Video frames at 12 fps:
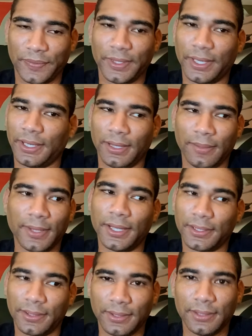I'm
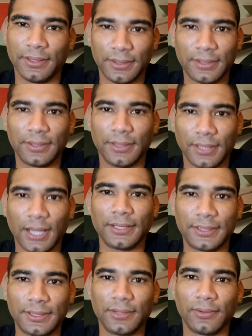like, I
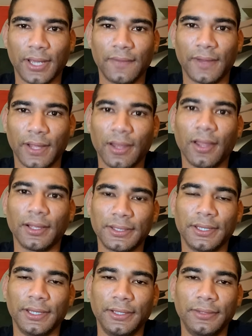still have a lot
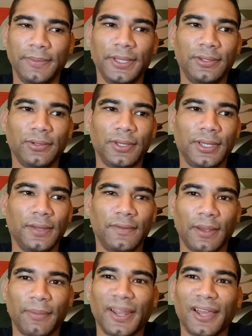in me to give.
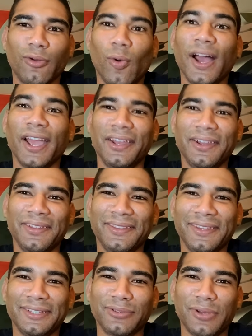I'm like wine.
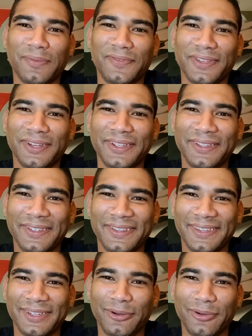That's what I'm feeling.
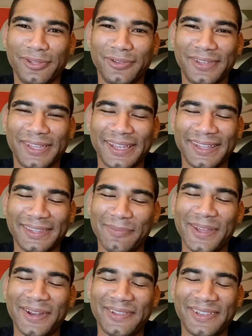The older you get, the
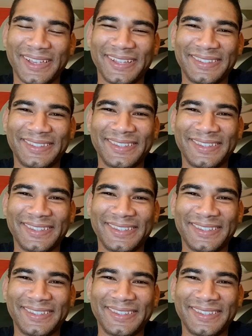better you get.